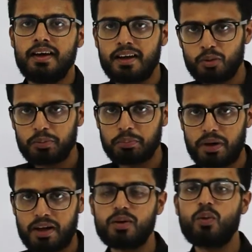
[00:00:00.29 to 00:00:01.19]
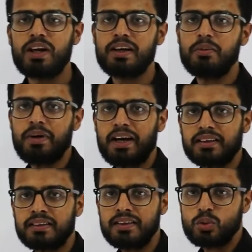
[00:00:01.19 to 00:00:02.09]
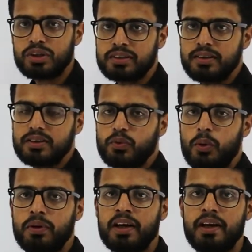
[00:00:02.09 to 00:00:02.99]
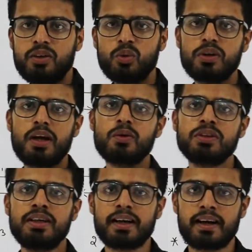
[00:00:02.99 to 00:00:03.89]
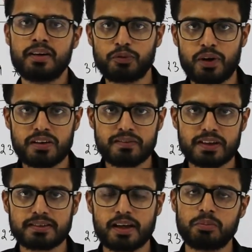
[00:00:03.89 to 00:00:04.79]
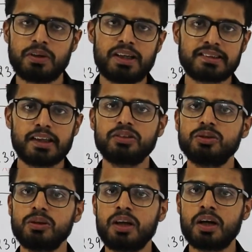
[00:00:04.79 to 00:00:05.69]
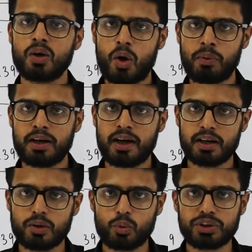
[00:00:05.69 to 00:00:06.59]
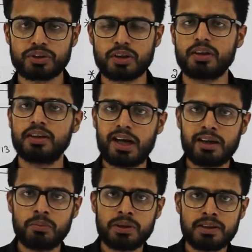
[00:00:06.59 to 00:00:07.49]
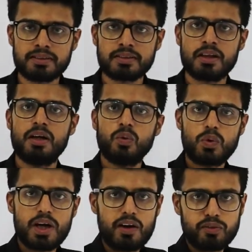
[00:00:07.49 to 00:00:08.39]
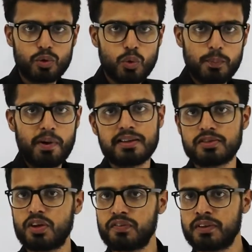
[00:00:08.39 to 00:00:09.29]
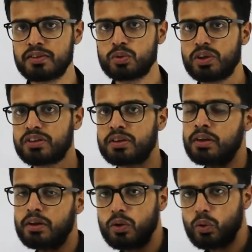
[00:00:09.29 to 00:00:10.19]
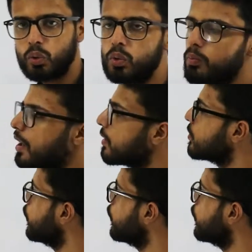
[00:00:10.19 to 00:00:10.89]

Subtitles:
Hello people, welcome back. This question is from GATE 2005 exam. It's actually a common data question. That means we have two parts of this question, 2 marks